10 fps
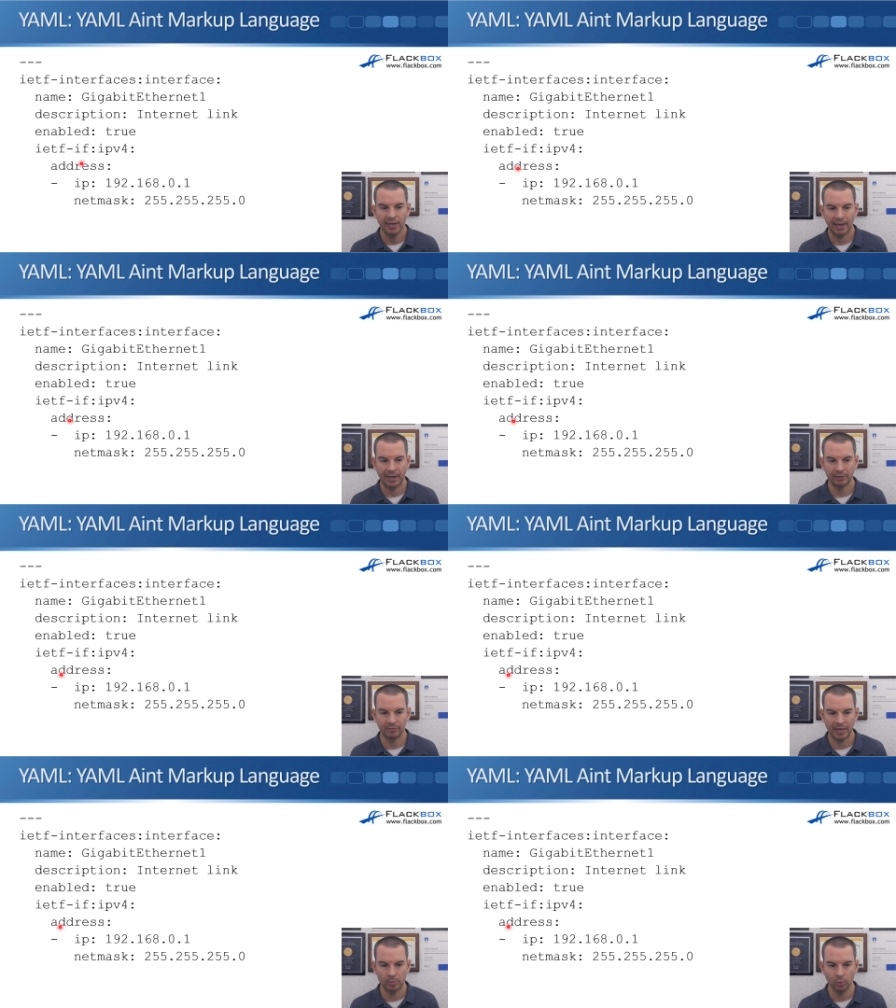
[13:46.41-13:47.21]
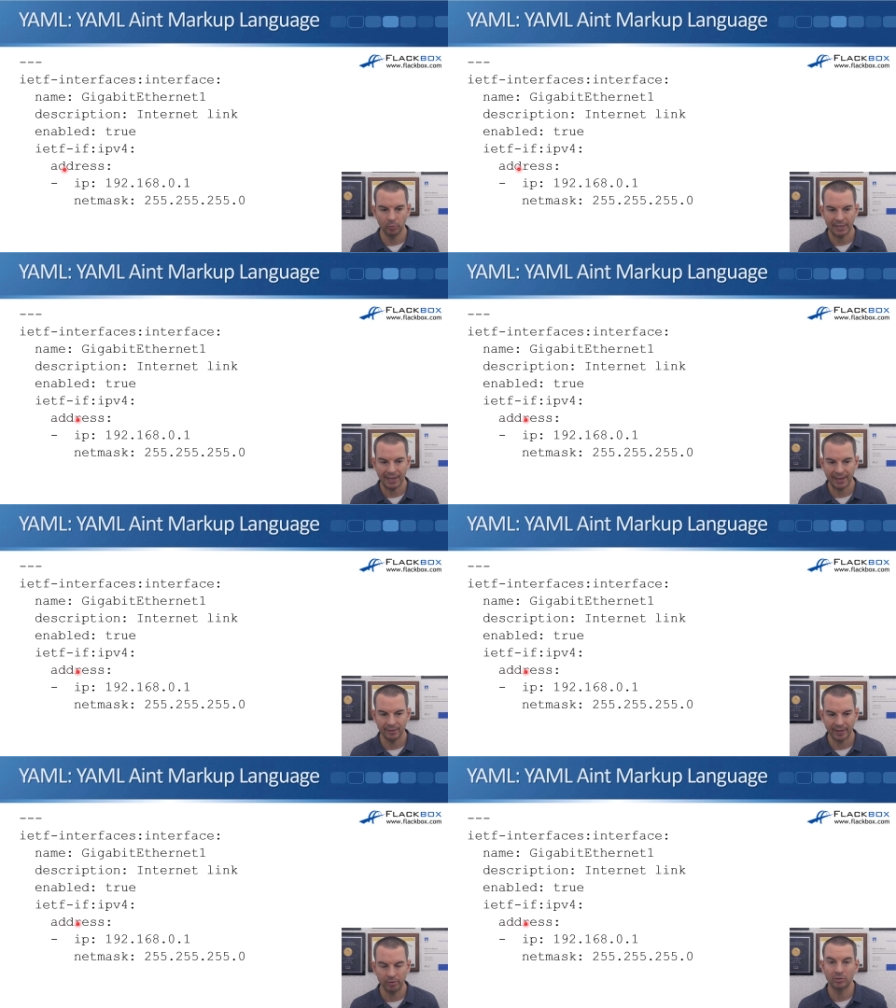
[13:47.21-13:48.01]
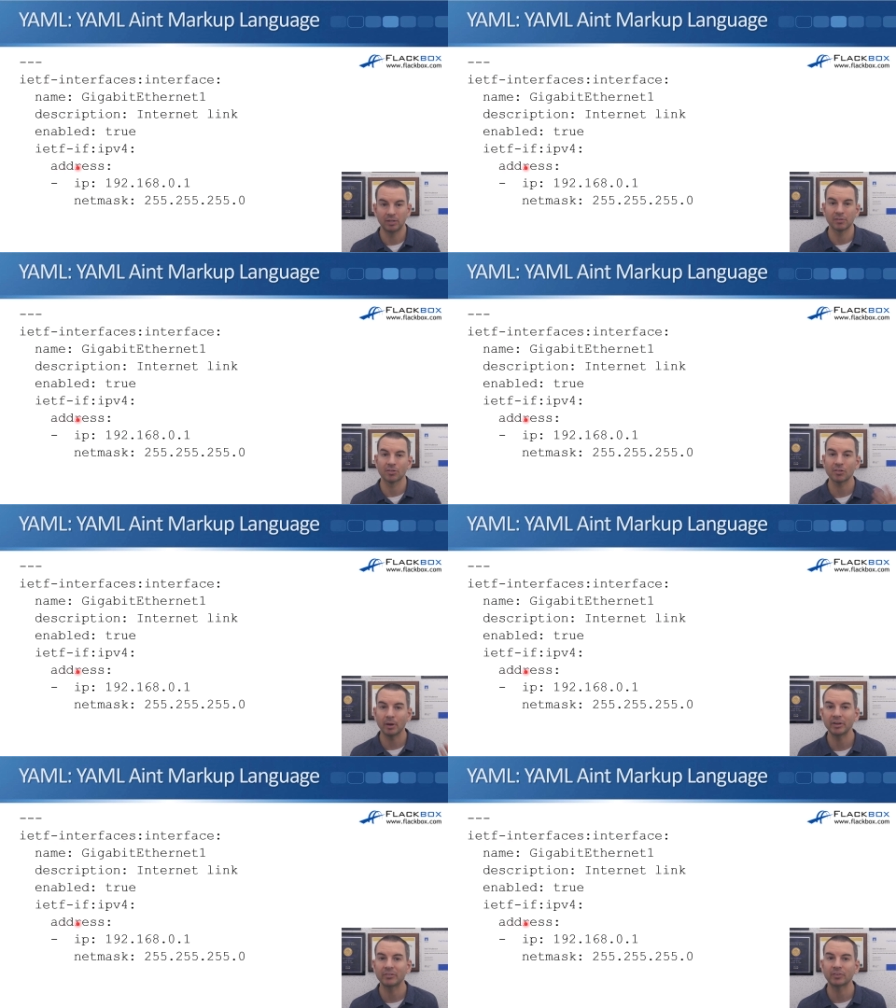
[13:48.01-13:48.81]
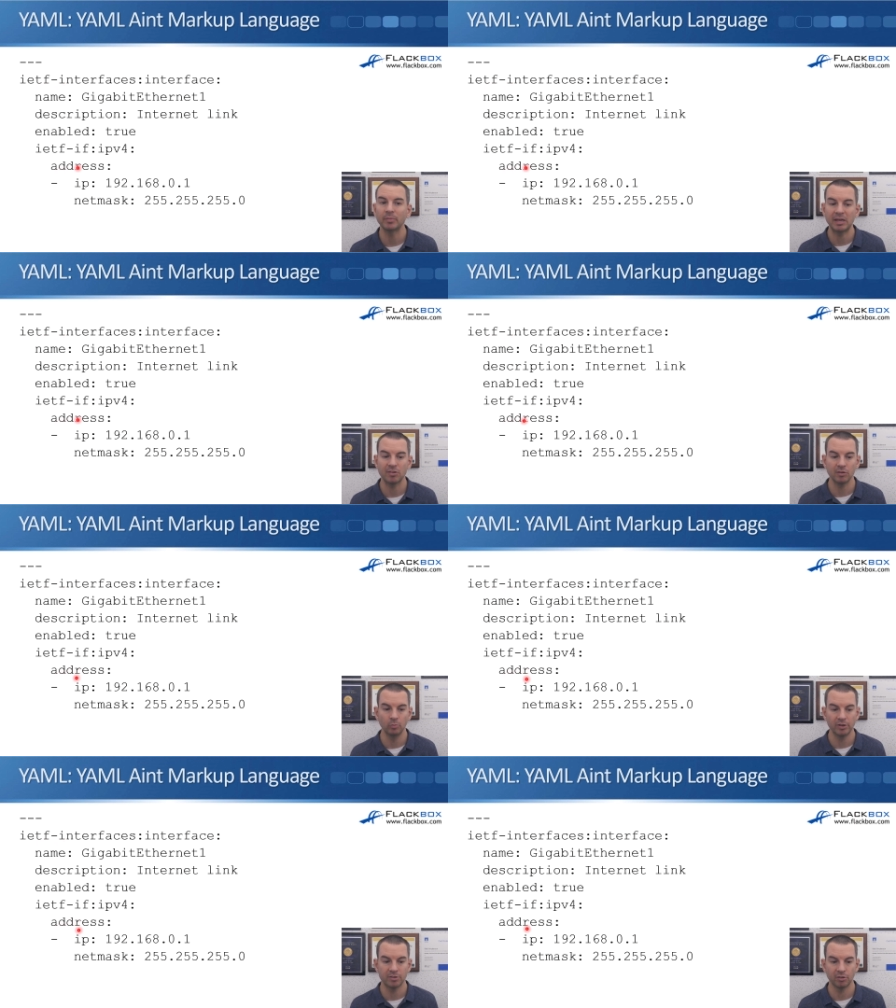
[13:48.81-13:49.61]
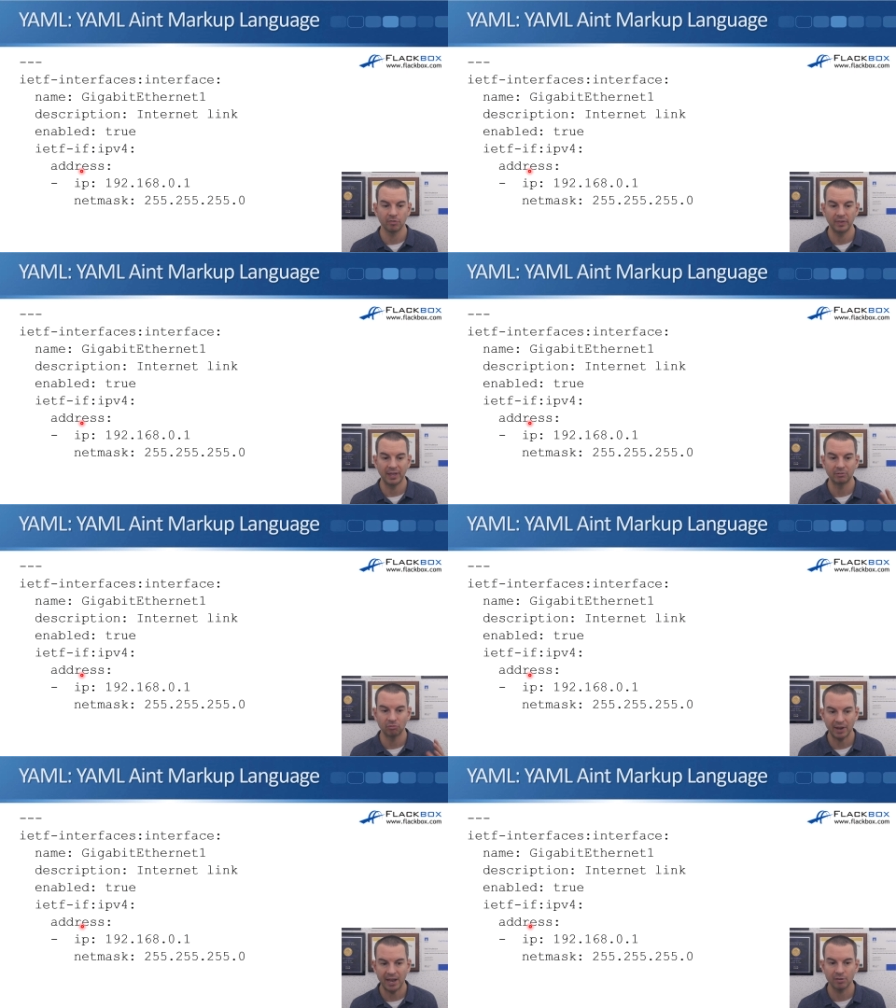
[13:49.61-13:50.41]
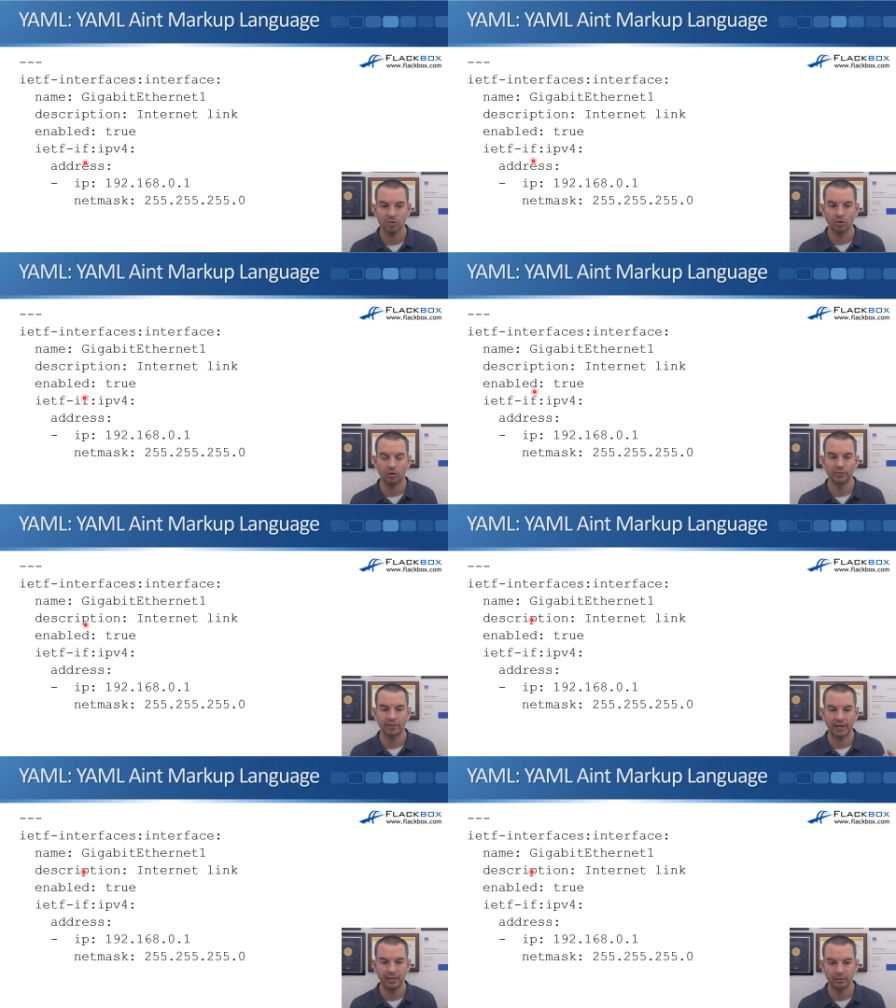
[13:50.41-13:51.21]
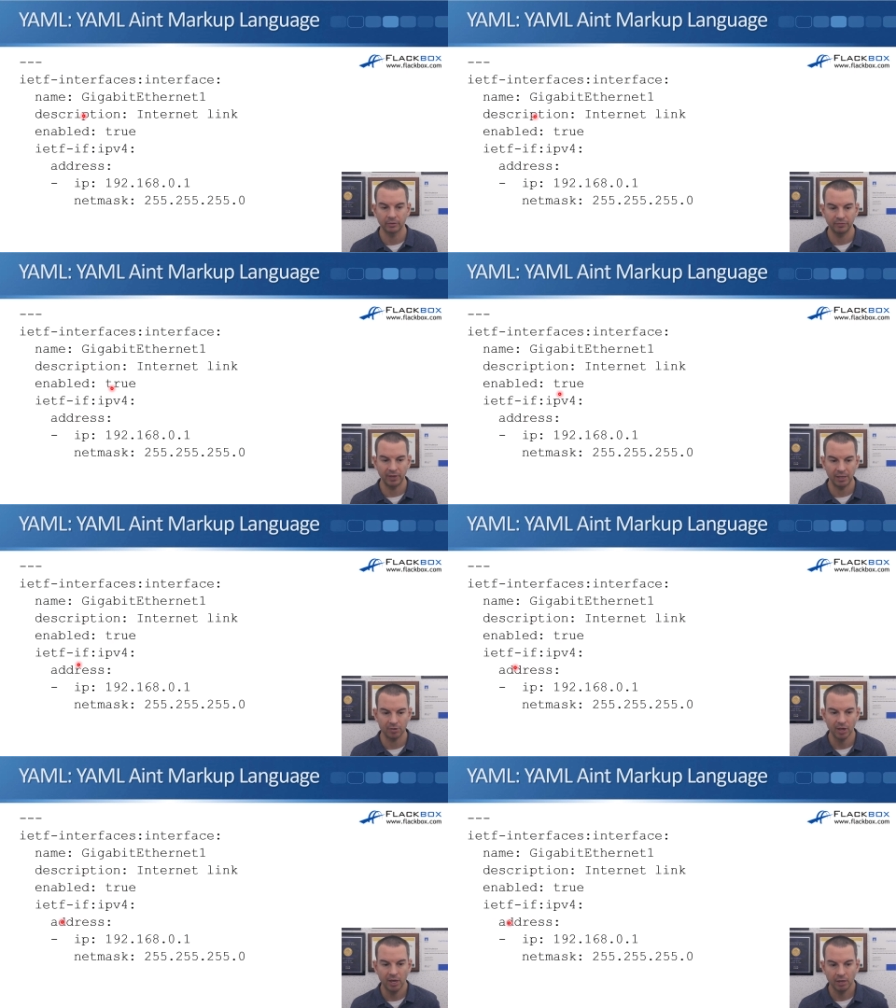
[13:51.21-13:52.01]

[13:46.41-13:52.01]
And then when we get down to the sub information, which is the address on that interface,